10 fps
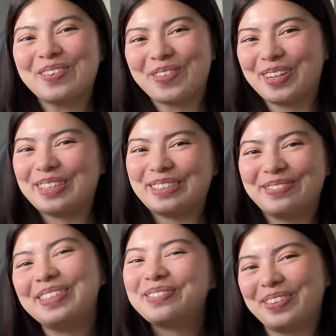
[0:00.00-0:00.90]
a portion
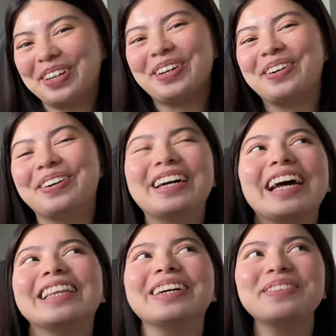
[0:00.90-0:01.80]
of this video,
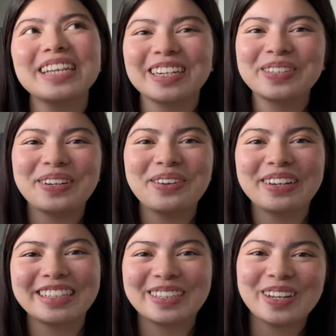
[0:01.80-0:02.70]
and that was actually what I
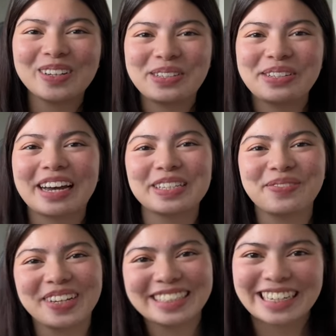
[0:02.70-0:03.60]
wanted to talk to you guys
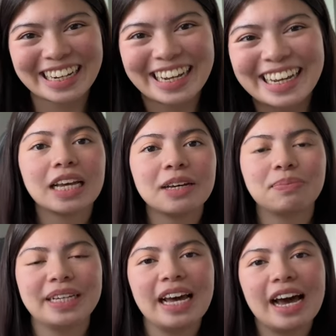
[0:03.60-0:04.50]
about today.
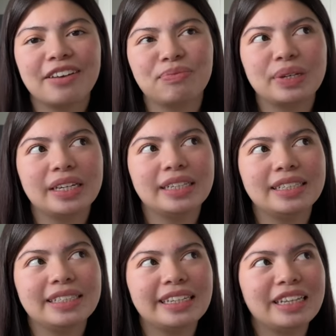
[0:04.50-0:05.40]
But yeah, I've
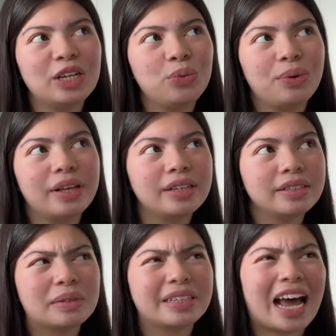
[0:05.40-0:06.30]
been dealing
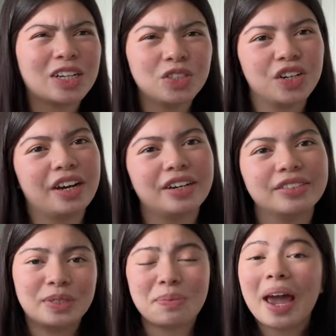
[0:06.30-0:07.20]
with dandruff,
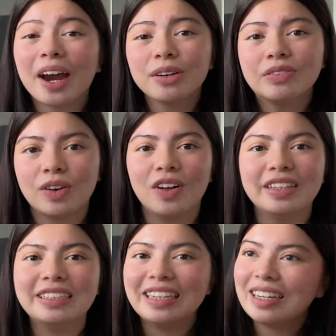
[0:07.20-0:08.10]
some hair fall,
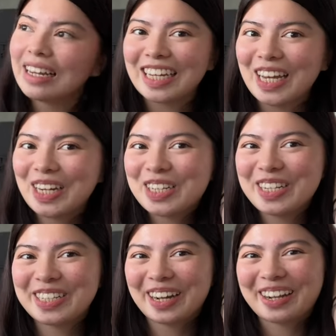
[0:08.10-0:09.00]
and maybe like an itchy
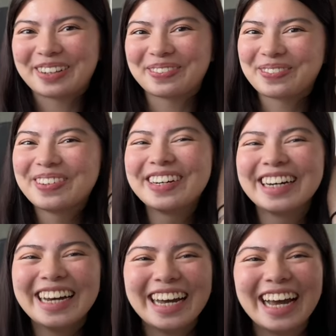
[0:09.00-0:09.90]
scalp,
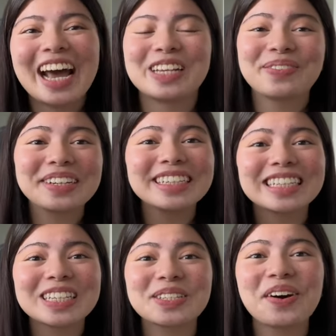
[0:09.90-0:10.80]
especially
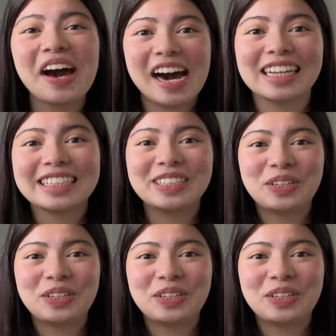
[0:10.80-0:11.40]
because it's so hot and